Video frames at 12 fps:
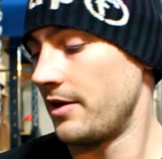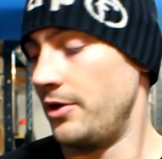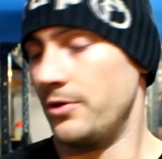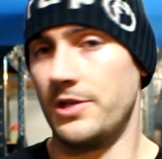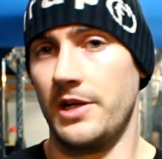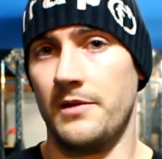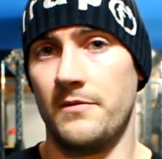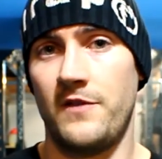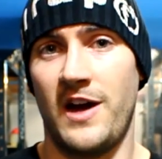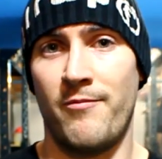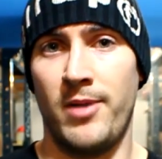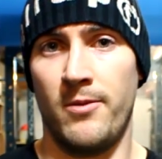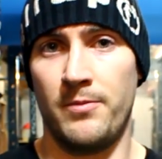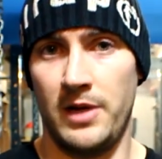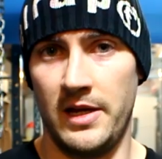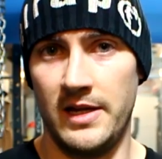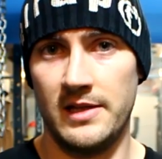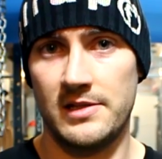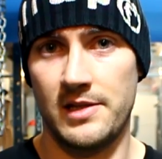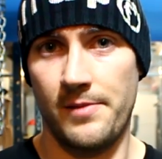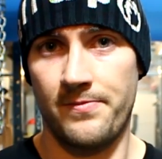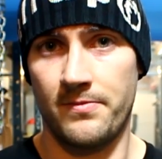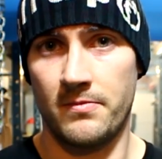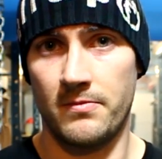using £5
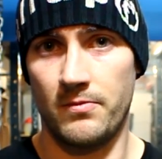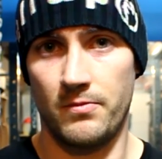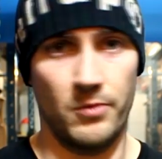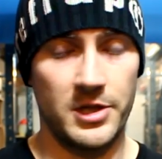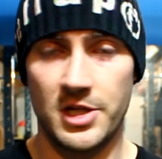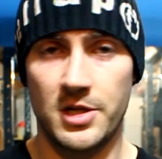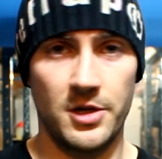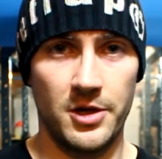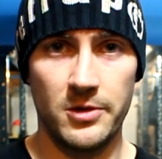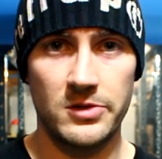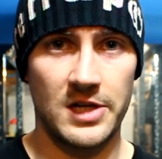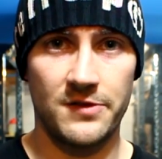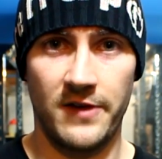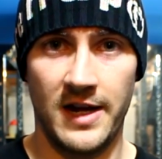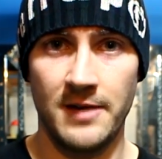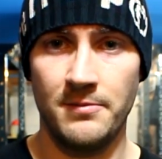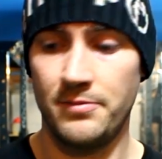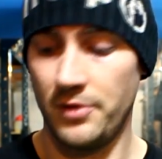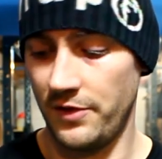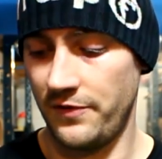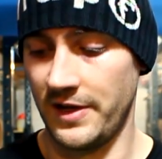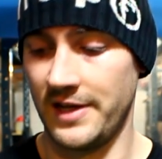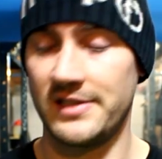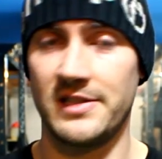plates, which you can use, that's fine, but the
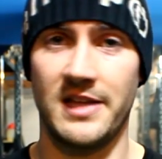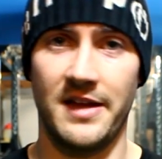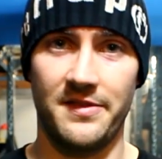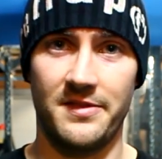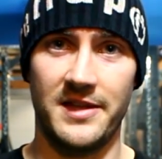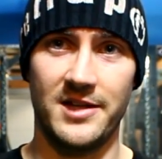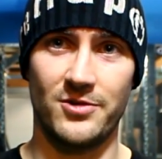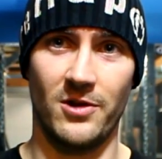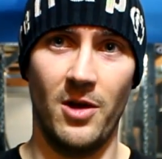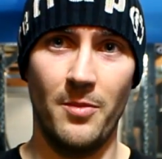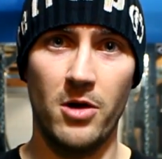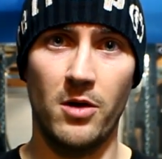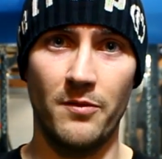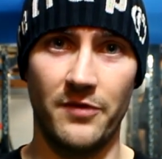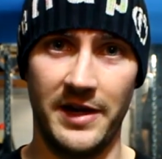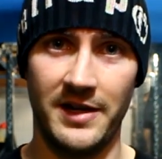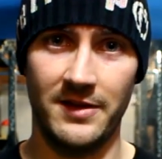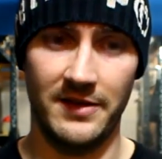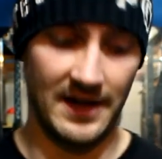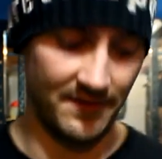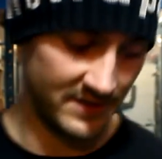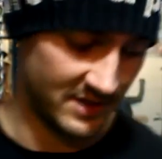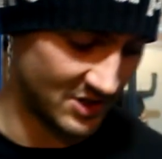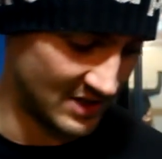thing is that these are a lot more convenient than
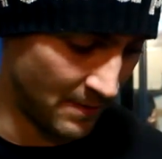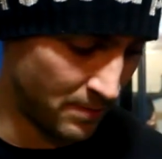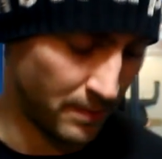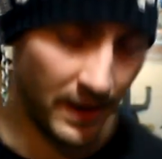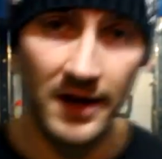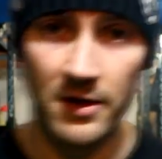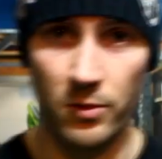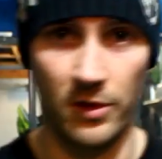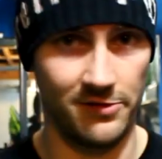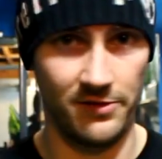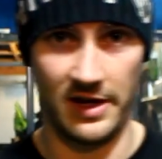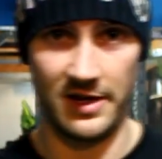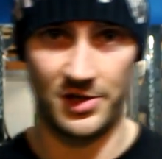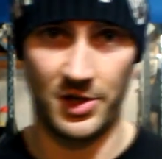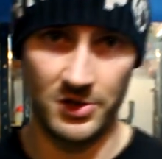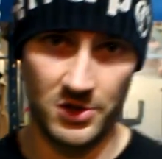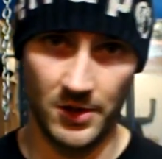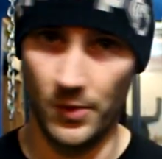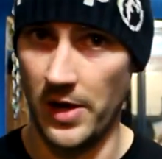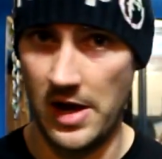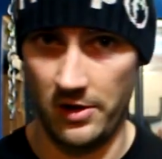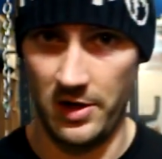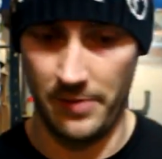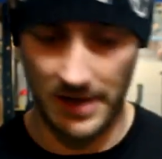having to step back with a shit ton of weight
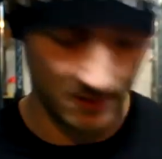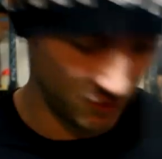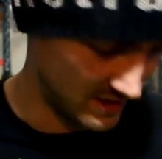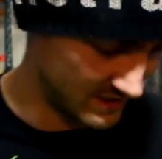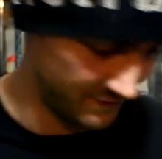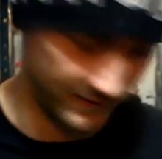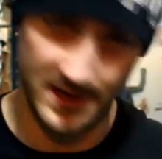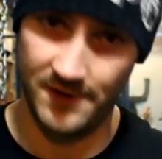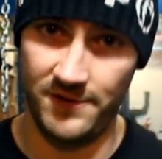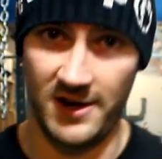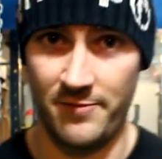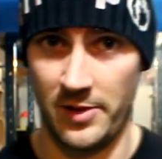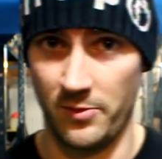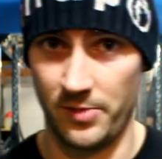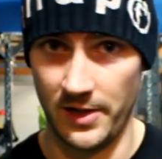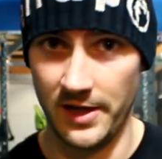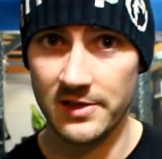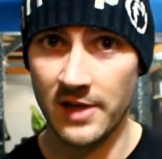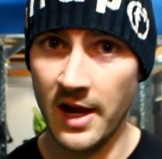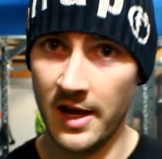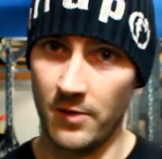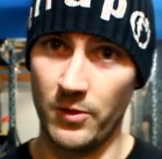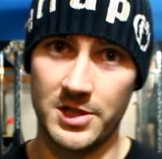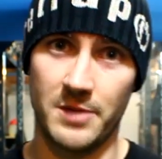on your back trying to find £5 plates,
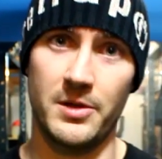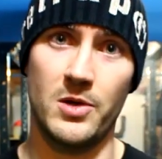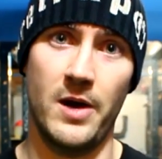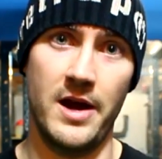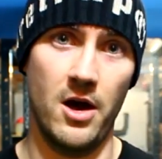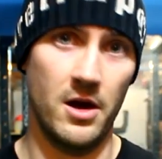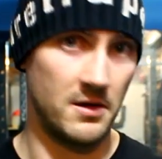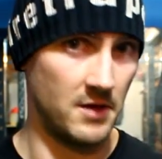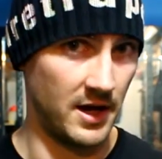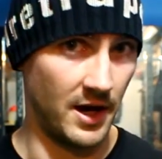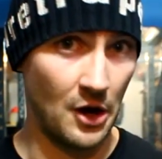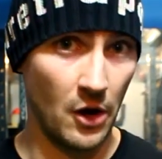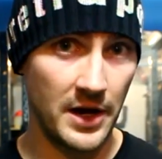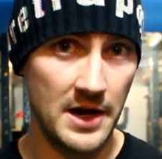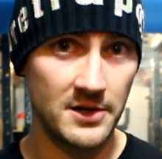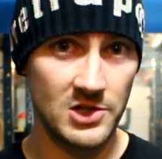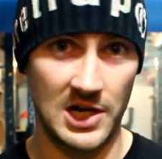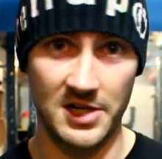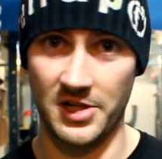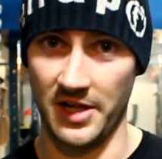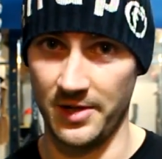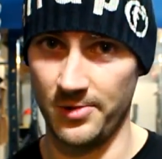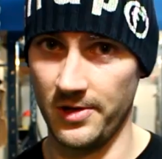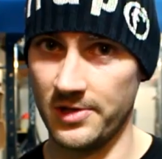which can be quite annoying /
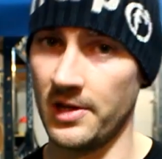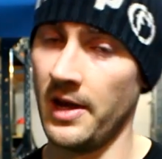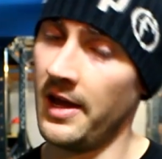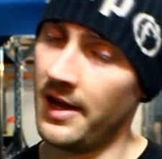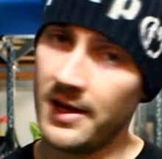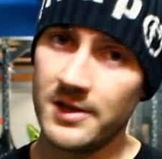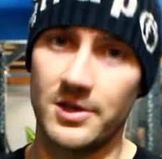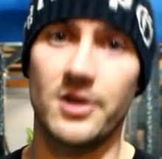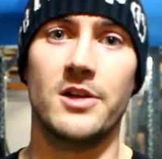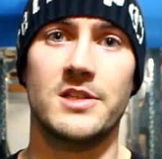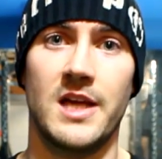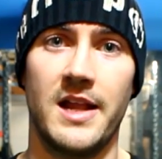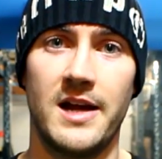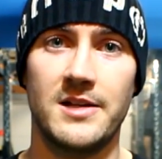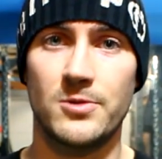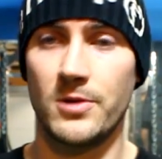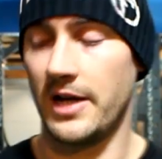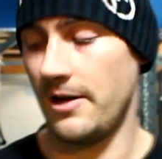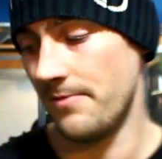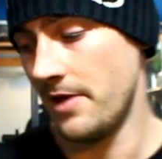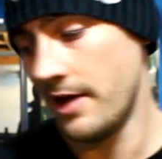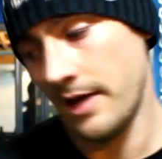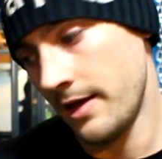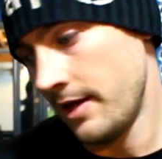dangerous. So you've got to take that into
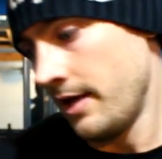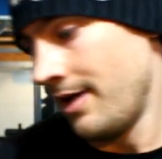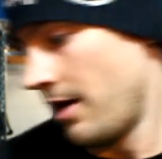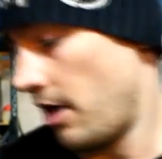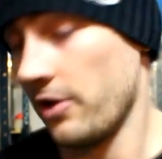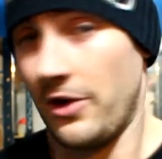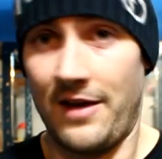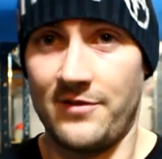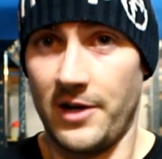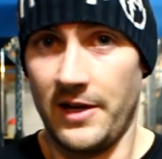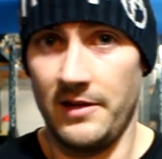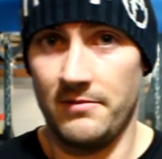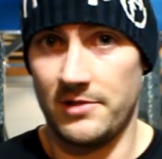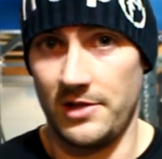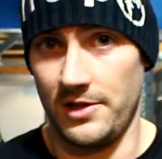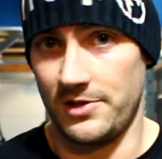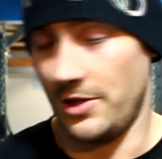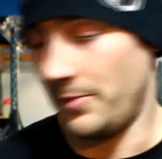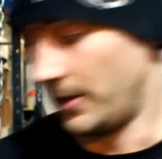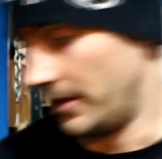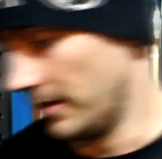account. Although I've done it, so there's no big